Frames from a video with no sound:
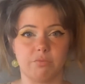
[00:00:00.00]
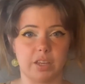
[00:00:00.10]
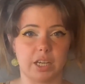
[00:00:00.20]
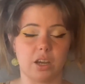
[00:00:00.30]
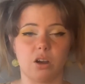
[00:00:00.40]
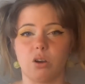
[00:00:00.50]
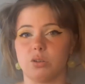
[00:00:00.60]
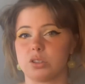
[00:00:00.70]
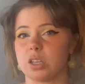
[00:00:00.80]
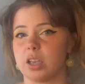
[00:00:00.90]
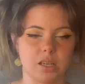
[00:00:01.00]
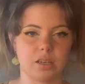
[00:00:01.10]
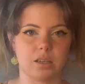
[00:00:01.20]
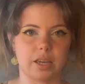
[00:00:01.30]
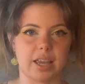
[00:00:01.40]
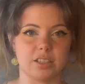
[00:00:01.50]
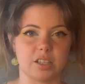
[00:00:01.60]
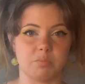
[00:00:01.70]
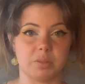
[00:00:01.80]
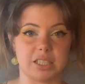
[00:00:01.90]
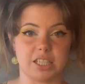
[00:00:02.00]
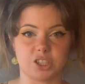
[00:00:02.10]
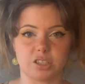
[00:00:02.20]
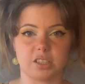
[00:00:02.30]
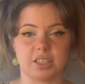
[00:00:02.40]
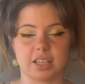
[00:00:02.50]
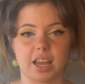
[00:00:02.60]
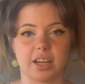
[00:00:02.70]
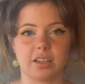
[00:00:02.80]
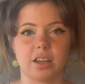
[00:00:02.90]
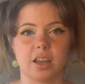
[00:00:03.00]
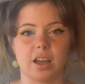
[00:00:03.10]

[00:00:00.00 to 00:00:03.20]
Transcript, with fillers: videos, and some petitions to sign.